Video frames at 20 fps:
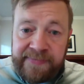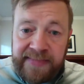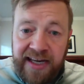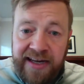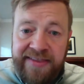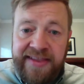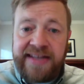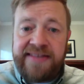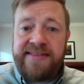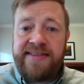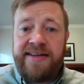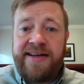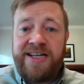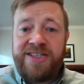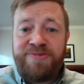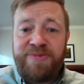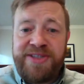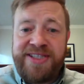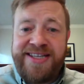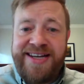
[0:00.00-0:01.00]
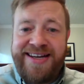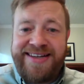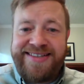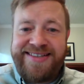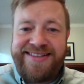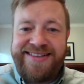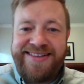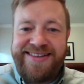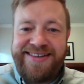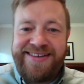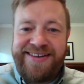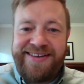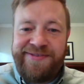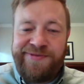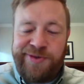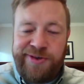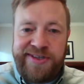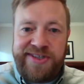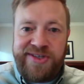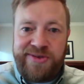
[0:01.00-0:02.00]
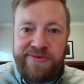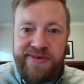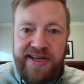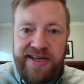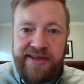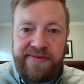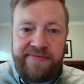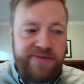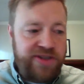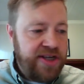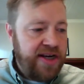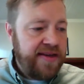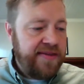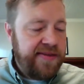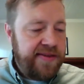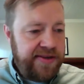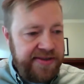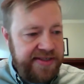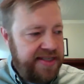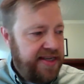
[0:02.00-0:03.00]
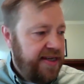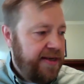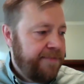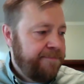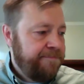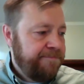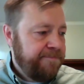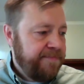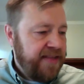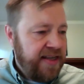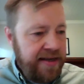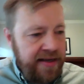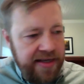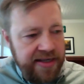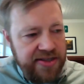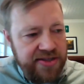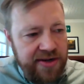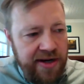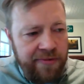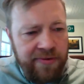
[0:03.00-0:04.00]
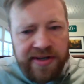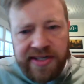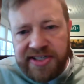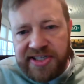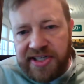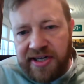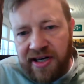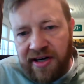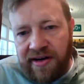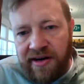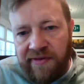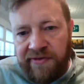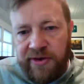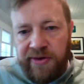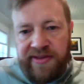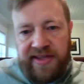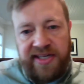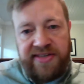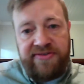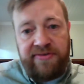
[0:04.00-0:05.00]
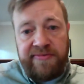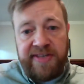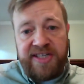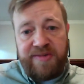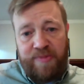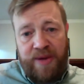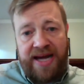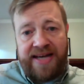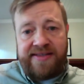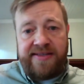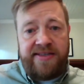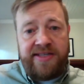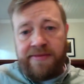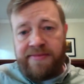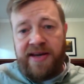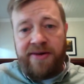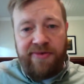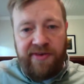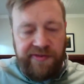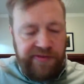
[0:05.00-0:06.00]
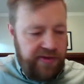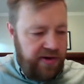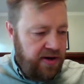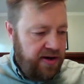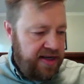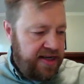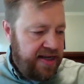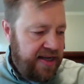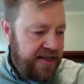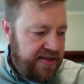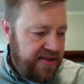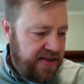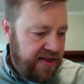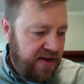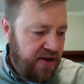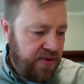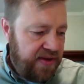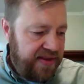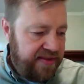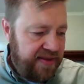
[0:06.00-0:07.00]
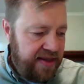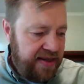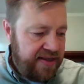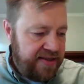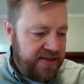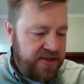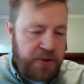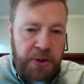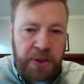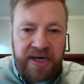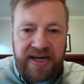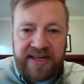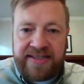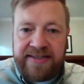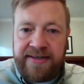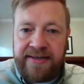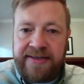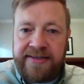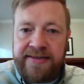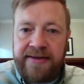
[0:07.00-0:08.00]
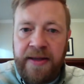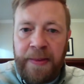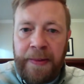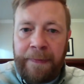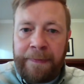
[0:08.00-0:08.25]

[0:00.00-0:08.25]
And that's the gospel text for this week, John 13. So I wanted to share a few things from this passage. I may refer again to Corinthians or Exodus.